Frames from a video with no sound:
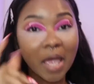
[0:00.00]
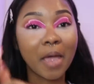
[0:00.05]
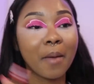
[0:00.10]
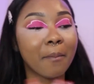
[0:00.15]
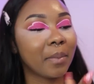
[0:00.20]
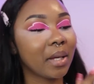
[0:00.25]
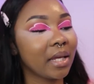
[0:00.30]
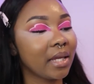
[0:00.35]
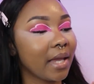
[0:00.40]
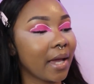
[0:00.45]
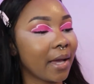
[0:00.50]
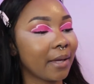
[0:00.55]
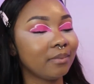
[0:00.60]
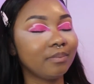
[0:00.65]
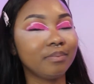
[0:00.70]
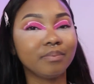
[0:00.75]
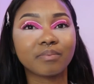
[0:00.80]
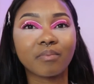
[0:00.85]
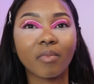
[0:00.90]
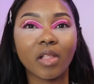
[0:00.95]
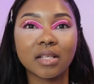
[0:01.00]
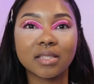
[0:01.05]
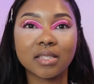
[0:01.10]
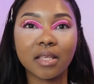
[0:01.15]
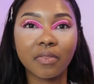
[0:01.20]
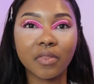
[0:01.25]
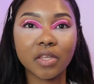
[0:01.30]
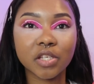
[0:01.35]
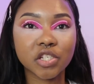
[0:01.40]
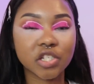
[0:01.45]
But yeah, it's
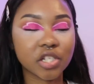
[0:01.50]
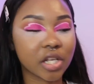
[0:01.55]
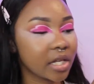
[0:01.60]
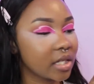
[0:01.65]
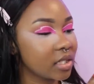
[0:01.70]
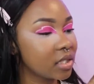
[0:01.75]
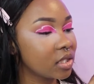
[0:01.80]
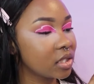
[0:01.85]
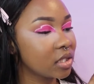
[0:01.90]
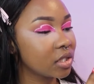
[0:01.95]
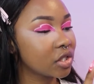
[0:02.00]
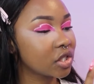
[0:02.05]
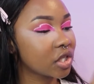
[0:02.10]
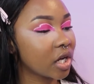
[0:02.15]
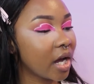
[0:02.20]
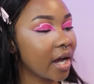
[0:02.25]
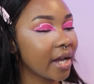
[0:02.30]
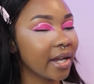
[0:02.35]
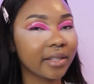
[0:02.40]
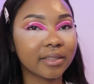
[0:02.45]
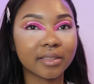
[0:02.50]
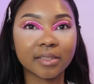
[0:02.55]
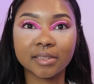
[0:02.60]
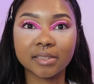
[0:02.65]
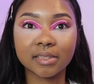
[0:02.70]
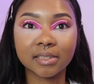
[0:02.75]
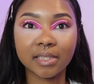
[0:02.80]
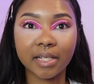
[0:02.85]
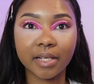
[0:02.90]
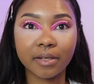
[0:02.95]
in the shade Chai, and this
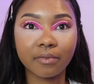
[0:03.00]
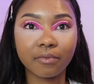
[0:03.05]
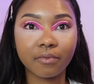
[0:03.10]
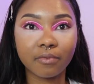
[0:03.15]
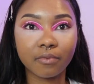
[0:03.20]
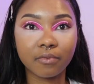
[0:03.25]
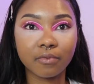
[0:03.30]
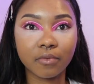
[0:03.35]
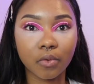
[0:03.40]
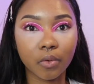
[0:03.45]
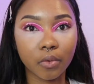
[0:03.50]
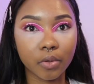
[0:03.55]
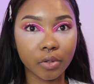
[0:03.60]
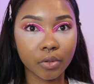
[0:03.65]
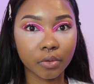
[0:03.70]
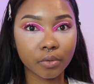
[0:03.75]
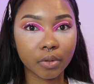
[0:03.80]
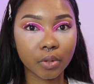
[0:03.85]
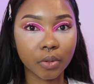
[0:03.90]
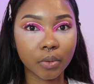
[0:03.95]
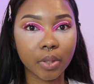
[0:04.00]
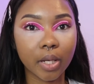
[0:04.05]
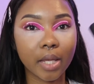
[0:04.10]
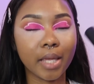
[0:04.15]
is like €4,